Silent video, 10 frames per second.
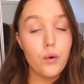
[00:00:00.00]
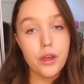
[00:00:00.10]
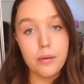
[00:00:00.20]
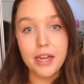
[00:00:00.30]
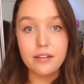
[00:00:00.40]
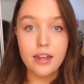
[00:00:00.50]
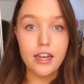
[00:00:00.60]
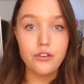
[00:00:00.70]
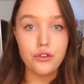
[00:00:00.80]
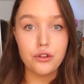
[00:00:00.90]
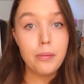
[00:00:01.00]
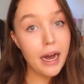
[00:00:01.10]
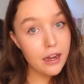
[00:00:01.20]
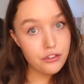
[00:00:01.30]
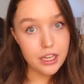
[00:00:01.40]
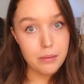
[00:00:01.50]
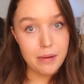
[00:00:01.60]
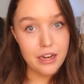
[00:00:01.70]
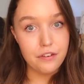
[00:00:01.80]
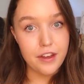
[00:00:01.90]
or you may decide to partially
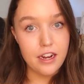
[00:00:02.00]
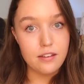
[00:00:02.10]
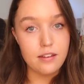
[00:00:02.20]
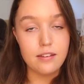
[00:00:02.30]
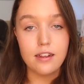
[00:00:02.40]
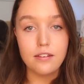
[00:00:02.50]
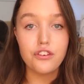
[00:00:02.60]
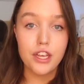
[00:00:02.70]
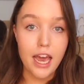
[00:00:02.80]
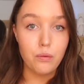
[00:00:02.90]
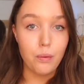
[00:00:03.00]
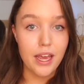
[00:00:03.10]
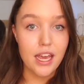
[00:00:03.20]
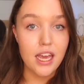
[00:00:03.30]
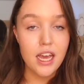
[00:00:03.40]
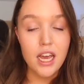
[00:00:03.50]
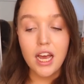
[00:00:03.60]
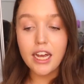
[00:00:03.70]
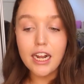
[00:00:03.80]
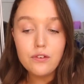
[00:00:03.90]
combine your finances. That's actually how we
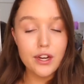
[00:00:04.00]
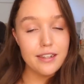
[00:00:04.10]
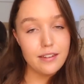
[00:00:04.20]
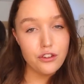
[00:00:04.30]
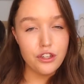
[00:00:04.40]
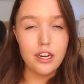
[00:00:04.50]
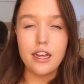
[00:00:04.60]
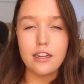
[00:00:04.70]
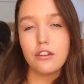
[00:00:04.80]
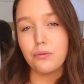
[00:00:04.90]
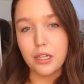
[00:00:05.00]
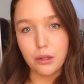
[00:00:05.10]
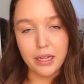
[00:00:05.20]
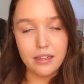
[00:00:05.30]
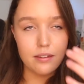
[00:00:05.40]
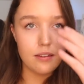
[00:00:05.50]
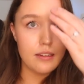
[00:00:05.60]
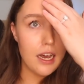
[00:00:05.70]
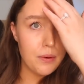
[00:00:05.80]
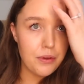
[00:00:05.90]
kind of transitioned. And I think that's a really good place to
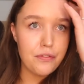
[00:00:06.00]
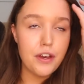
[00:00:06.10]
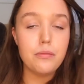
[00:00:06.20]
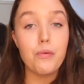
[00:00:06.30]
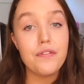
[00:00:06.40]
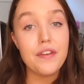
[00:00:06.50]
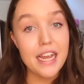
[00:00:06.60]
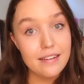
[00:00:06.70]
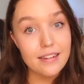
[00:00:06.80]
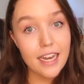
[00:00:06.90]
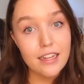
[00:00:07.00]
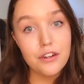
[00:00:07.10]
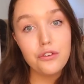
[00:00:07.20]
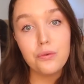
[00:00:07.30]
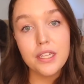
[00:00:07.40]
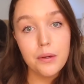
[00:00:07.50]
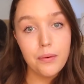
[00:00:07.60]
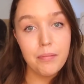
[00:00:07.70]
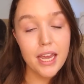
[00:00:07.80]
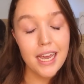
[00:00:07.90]
start when we first moved in together is really
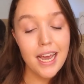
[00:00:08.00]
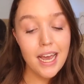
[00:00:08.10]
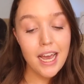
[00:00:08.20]
when we...